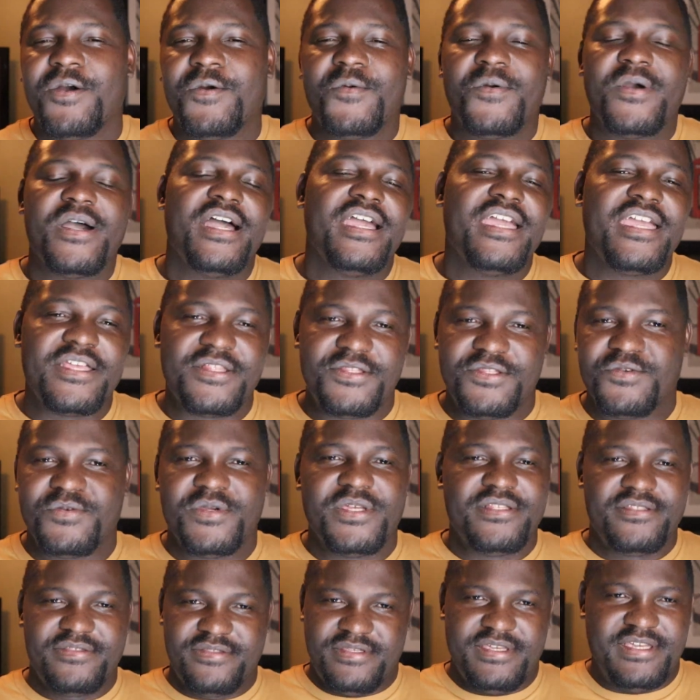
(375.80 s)
Why
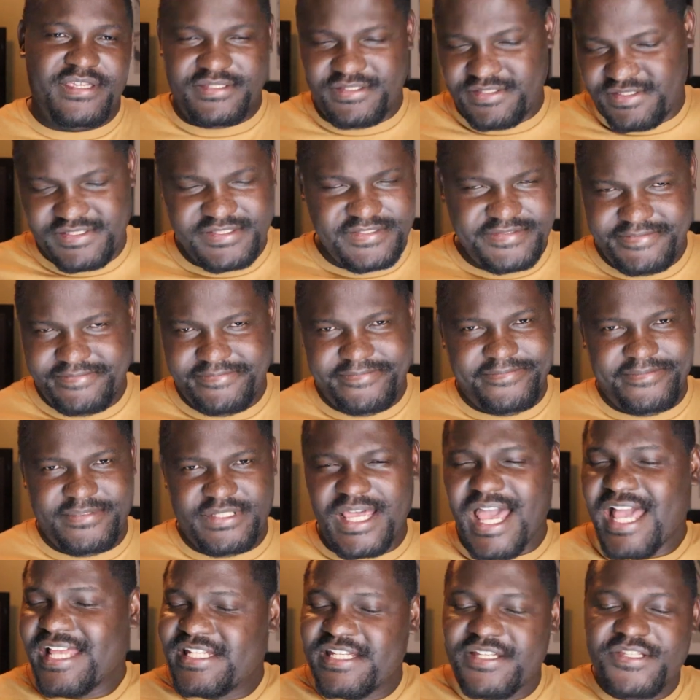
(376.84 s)
doing this?
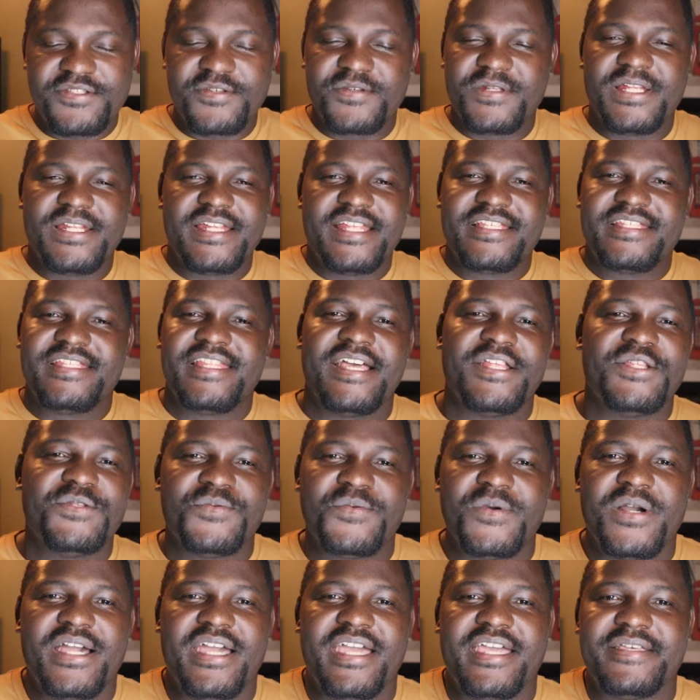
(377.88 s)
I just don't
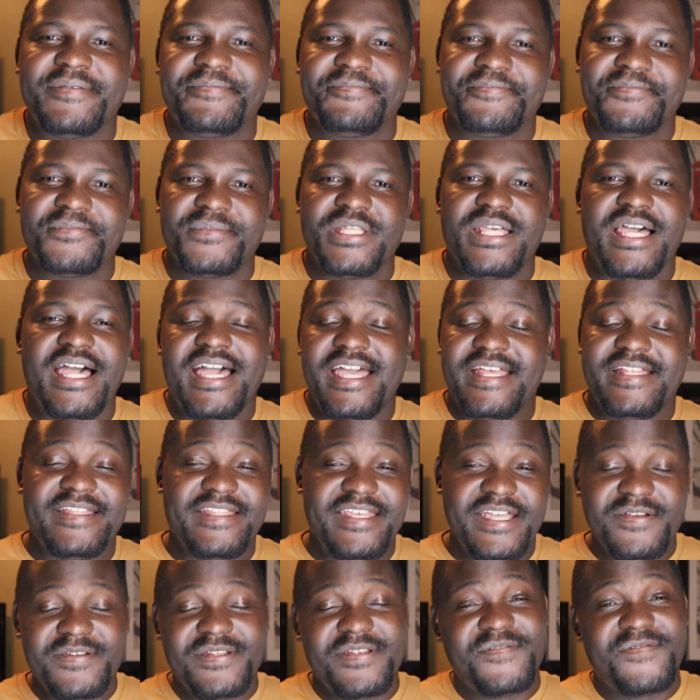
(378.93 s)
understand why.
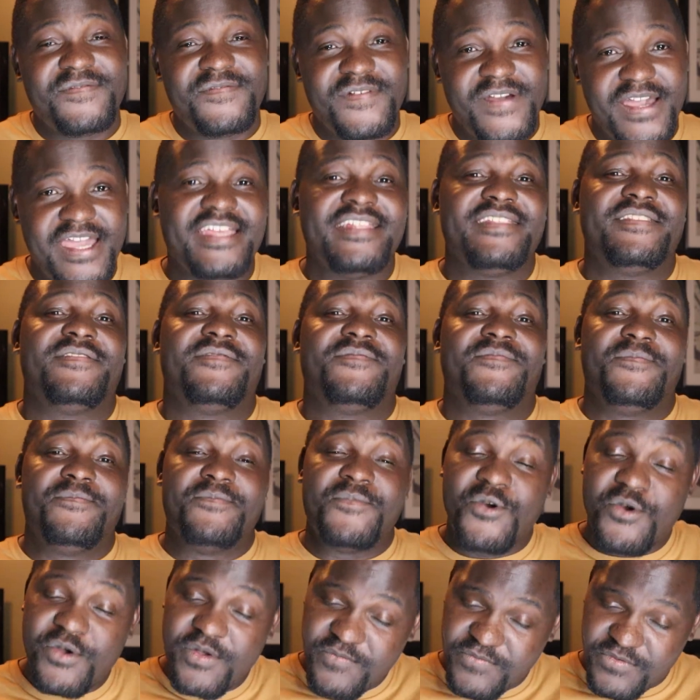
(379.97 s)
And they're gonna find
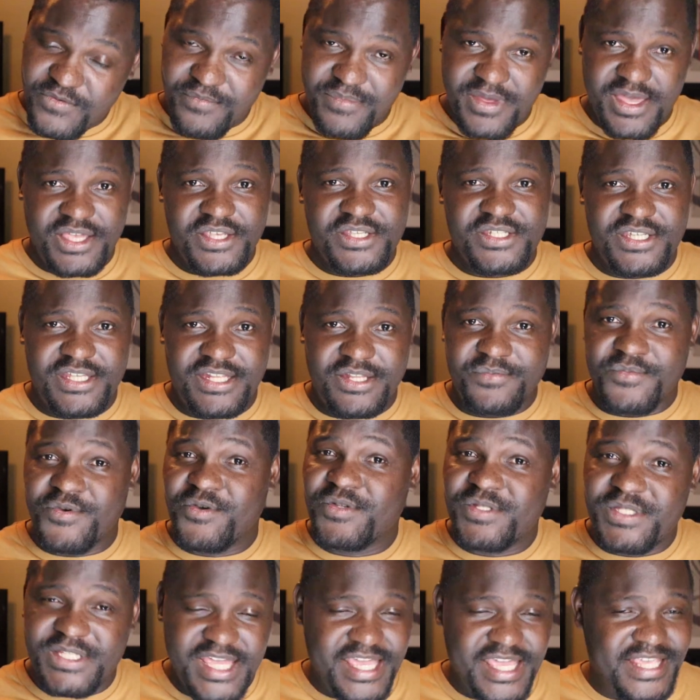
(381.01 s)
more information,
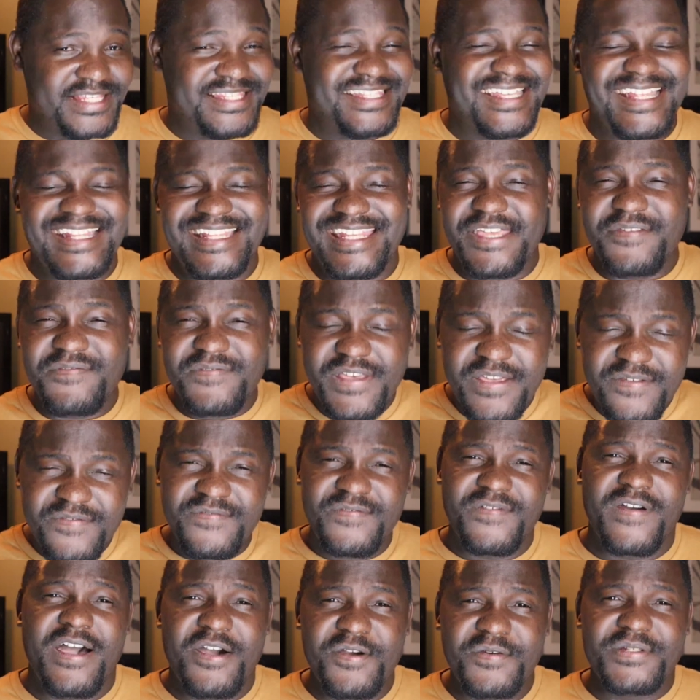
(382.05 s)
more tests, and if they
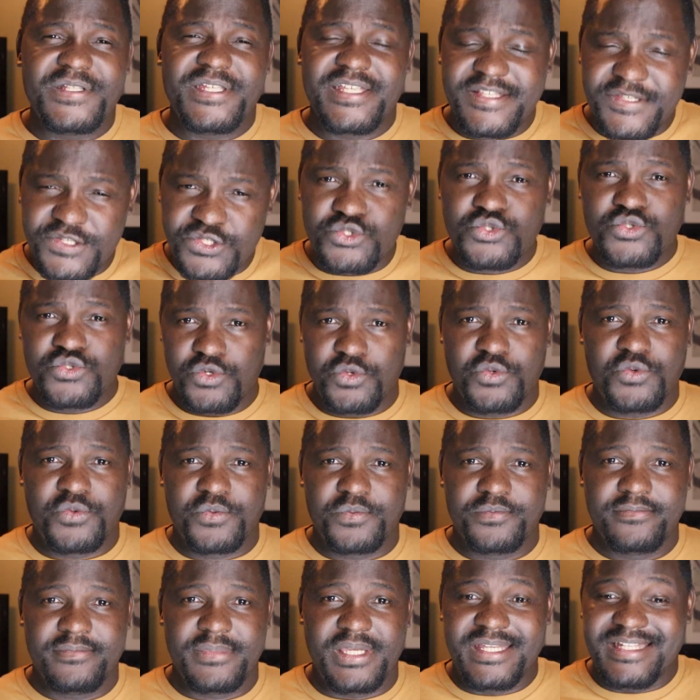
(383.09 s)
found it's true,
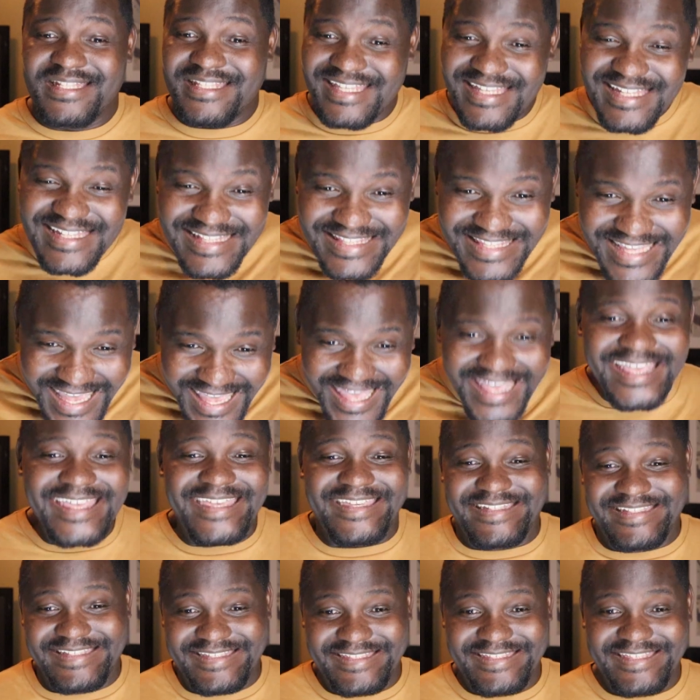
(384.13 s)
he did take
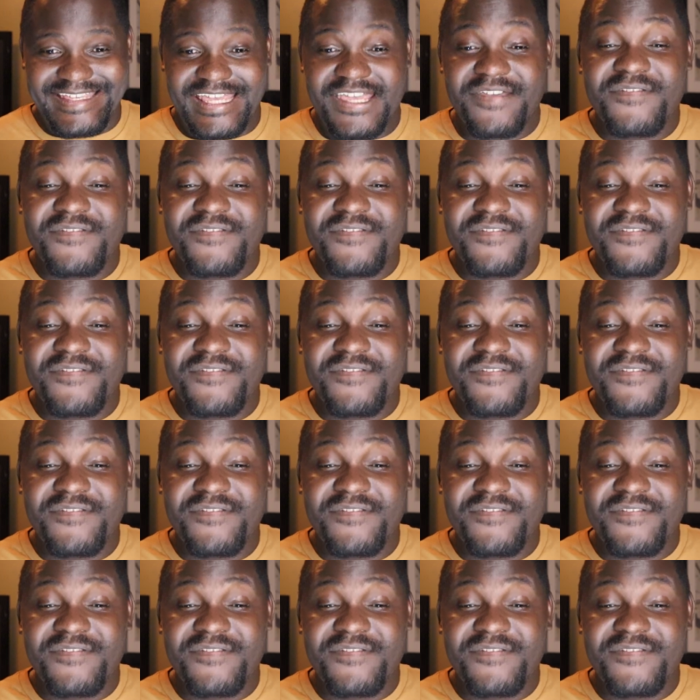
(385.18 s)
it.